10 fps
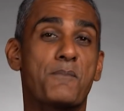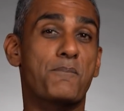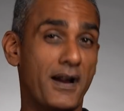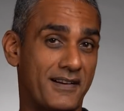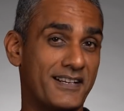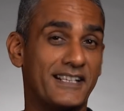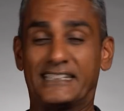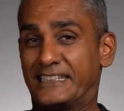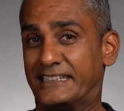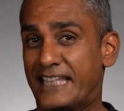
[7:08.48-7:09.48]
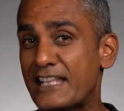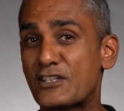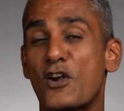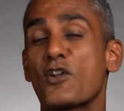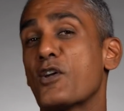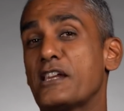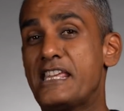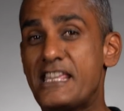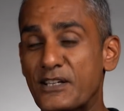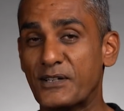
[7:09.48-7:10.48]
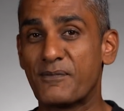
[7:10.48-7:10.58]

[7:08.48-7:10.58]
But that's not all either,